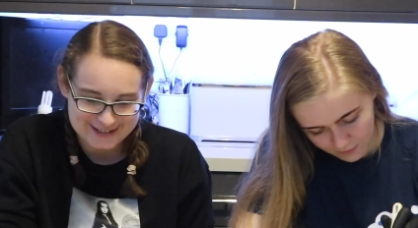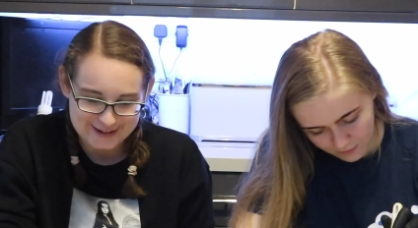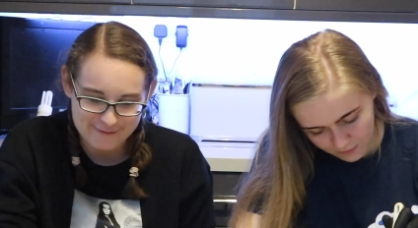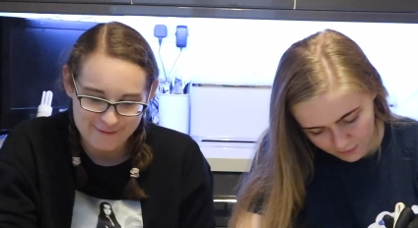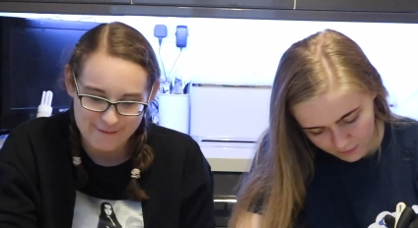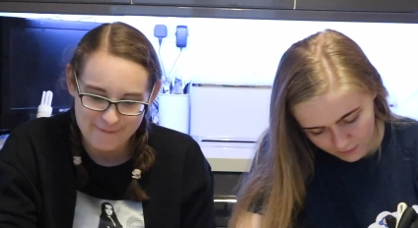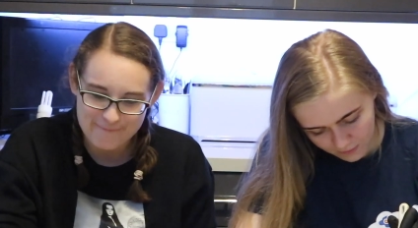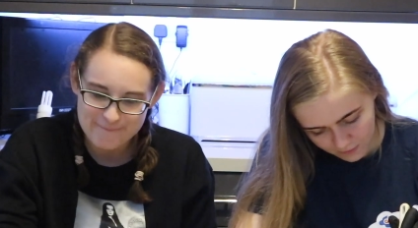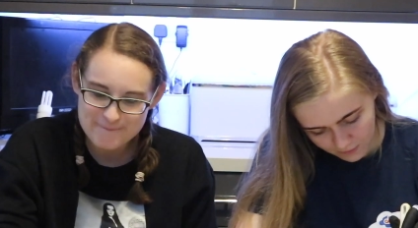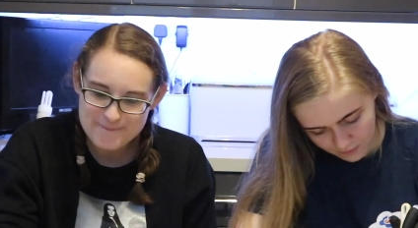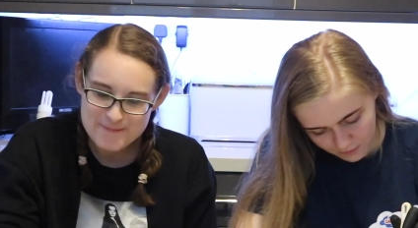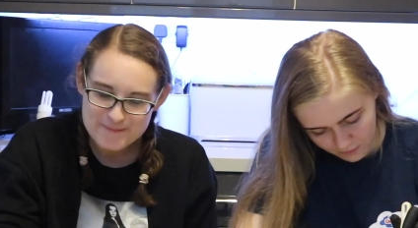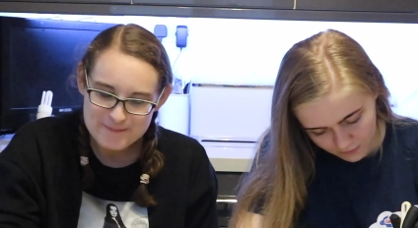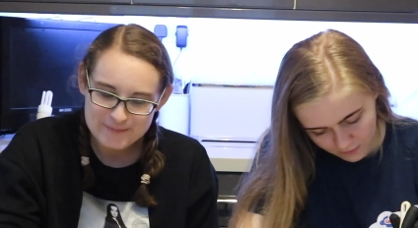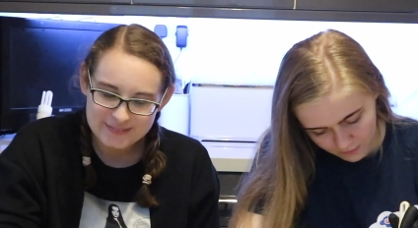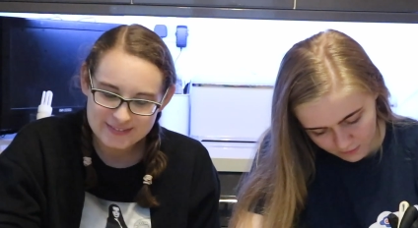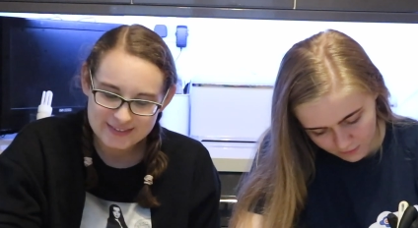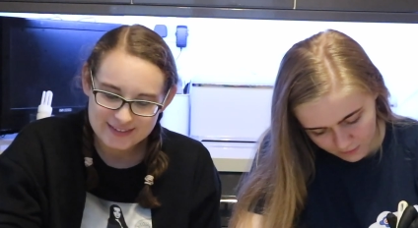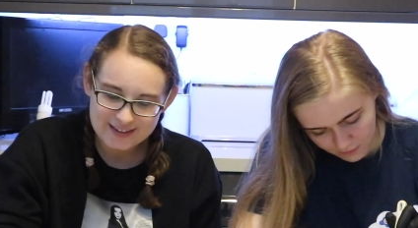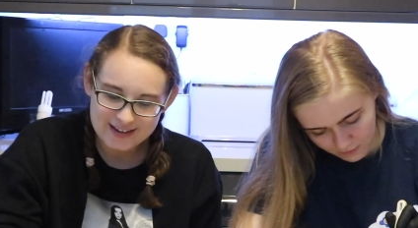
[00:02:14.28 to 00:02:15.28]
Speaker 1: to what,
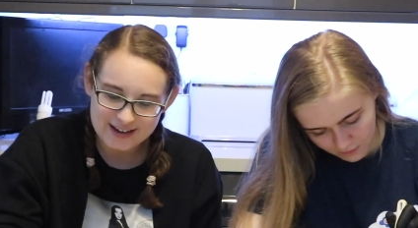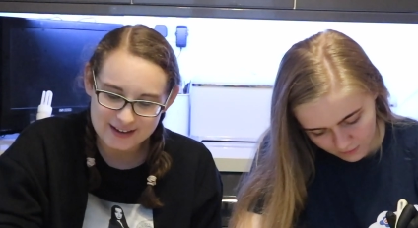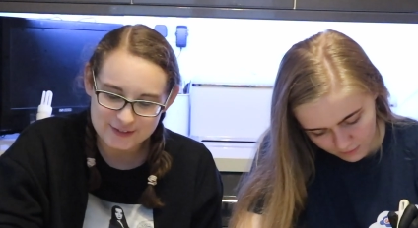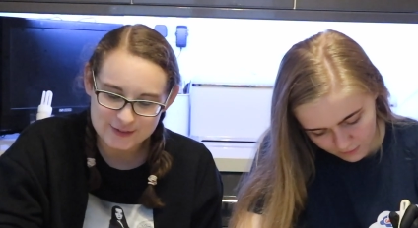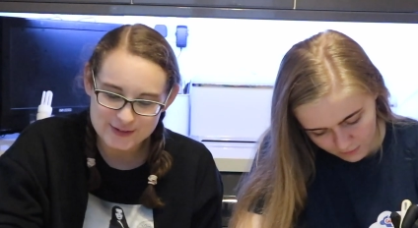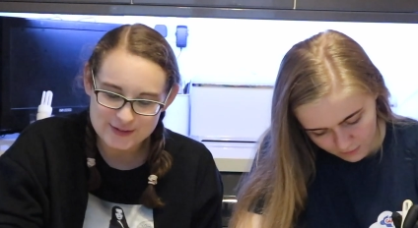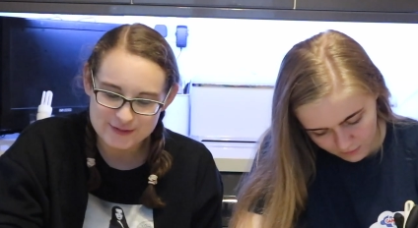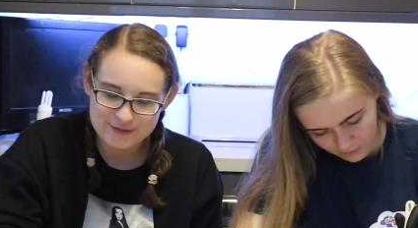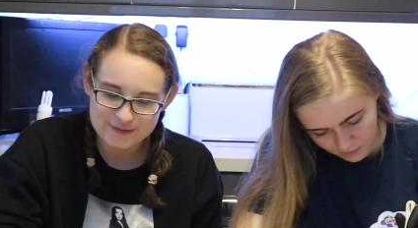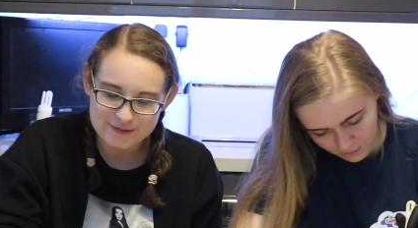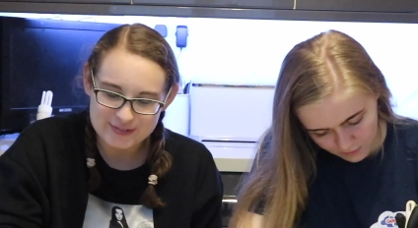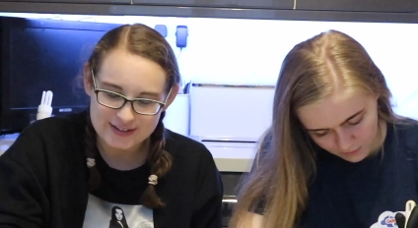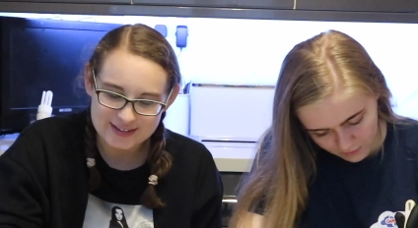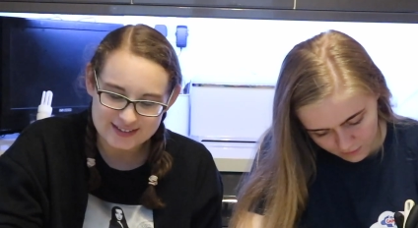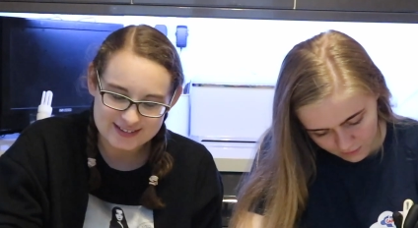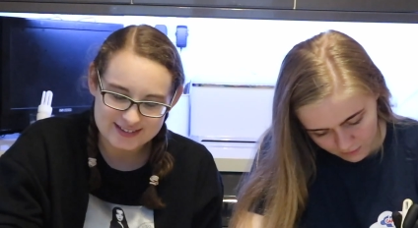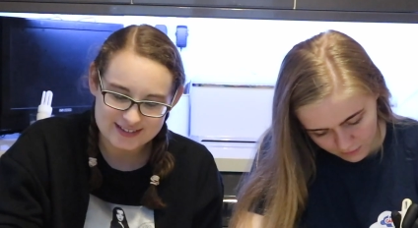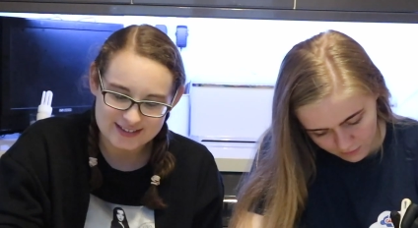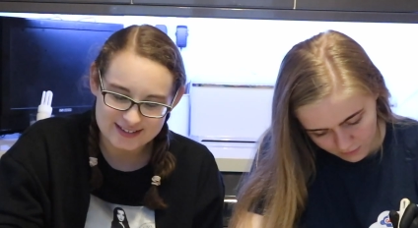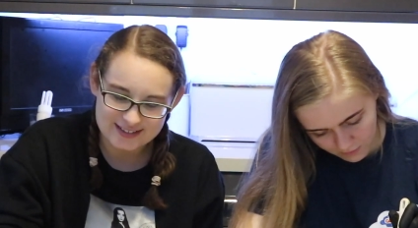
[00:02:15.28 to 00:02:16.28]
how to even
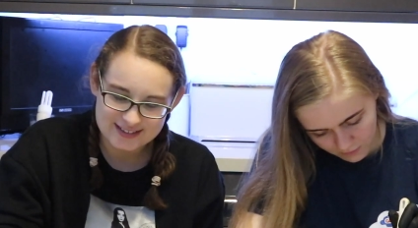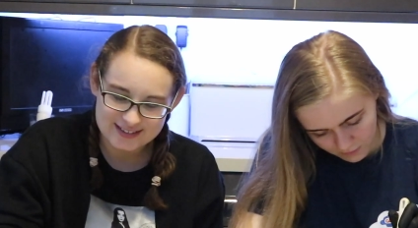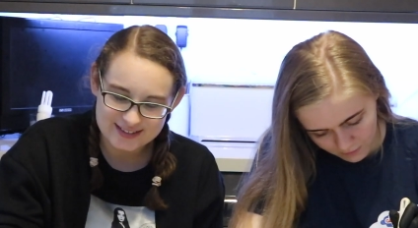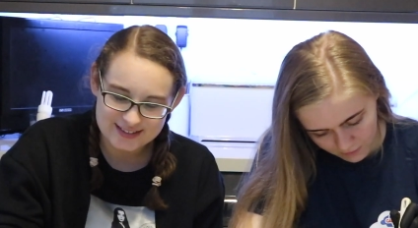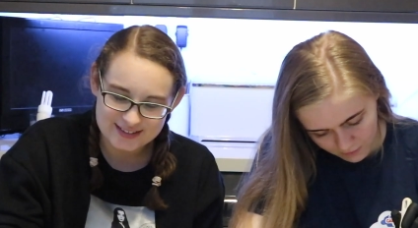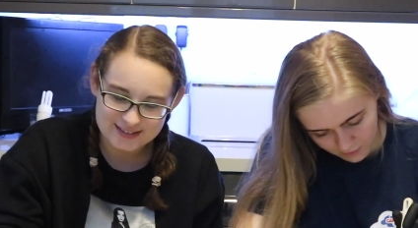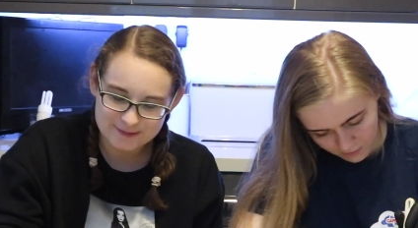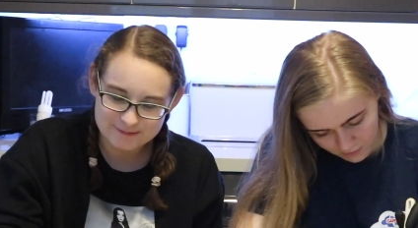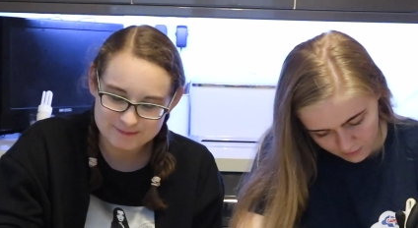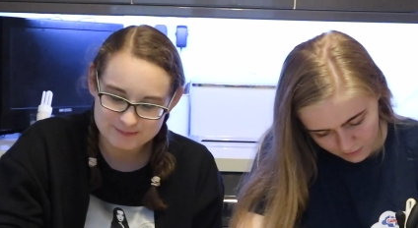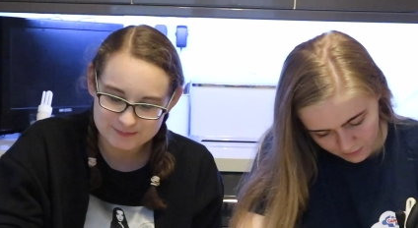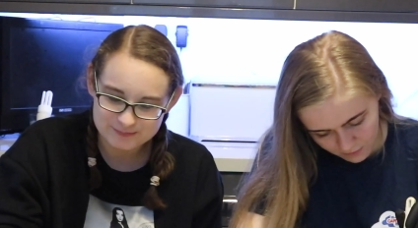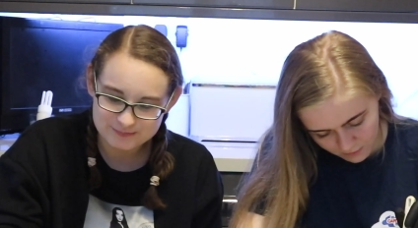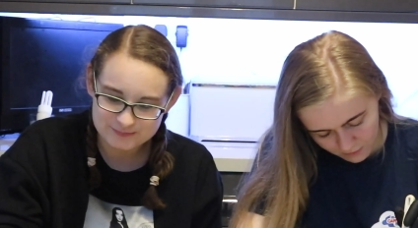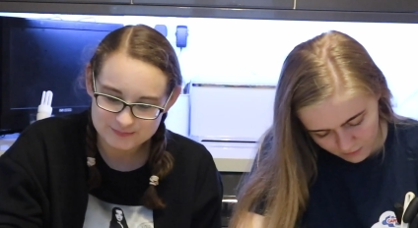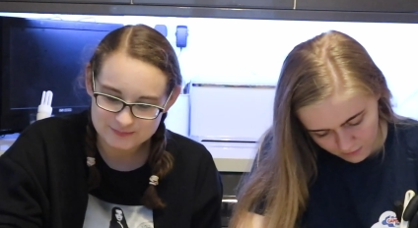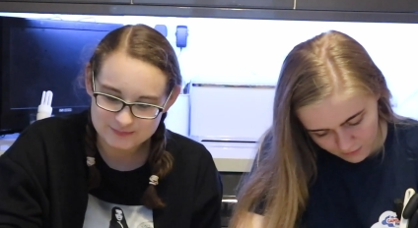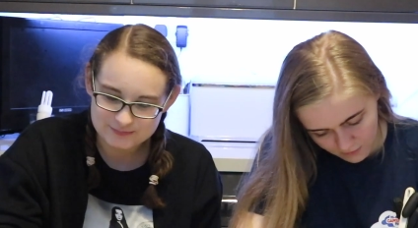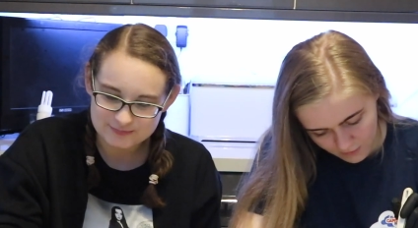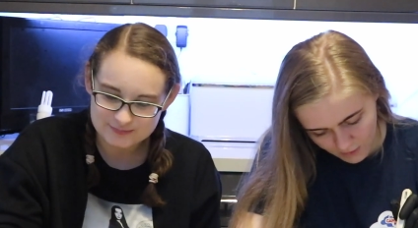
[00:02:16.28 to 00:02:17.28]
fix this.
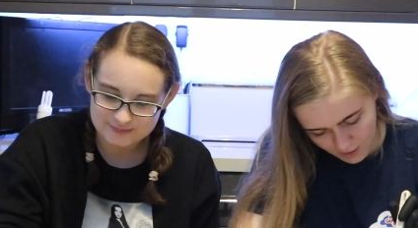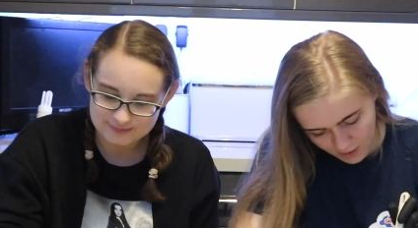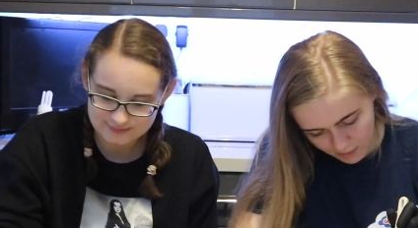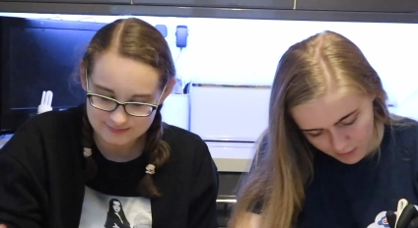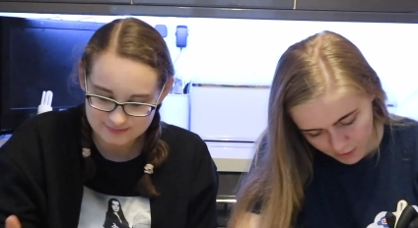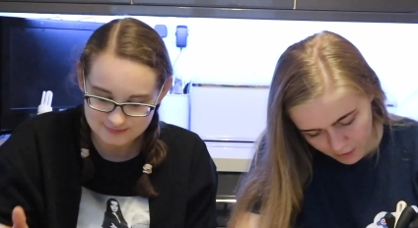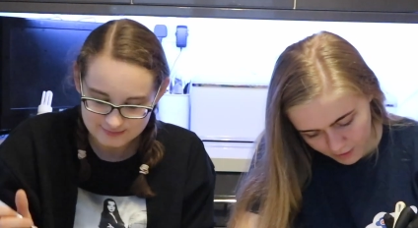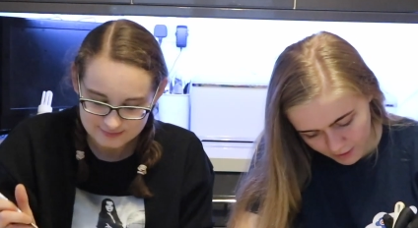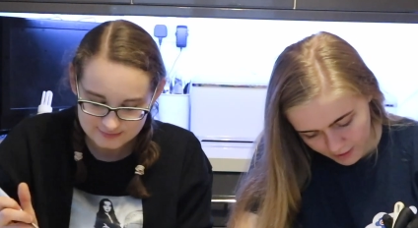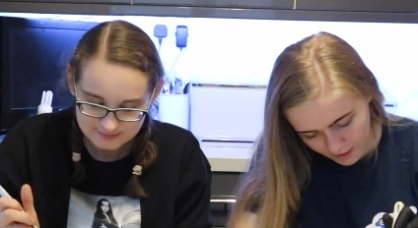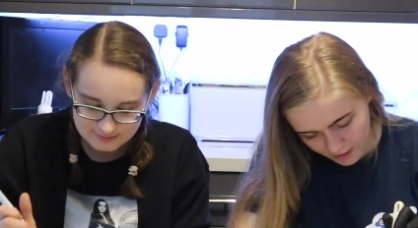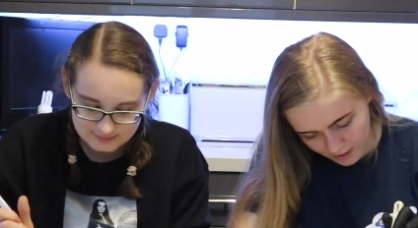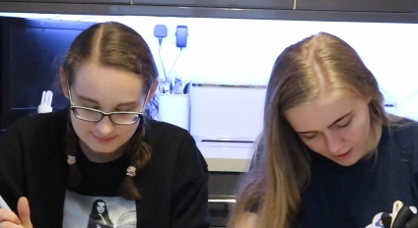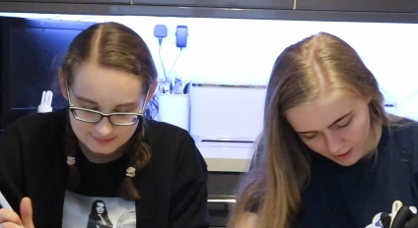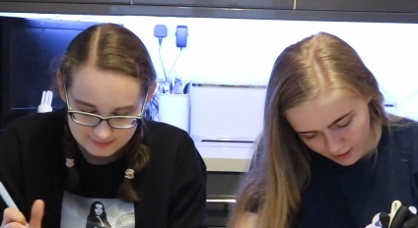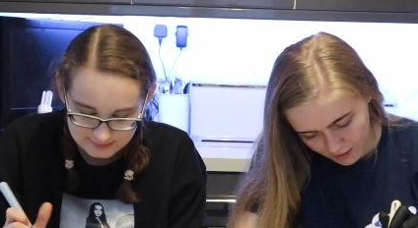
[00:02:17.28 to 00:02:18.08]
Speaker 2: I'm not really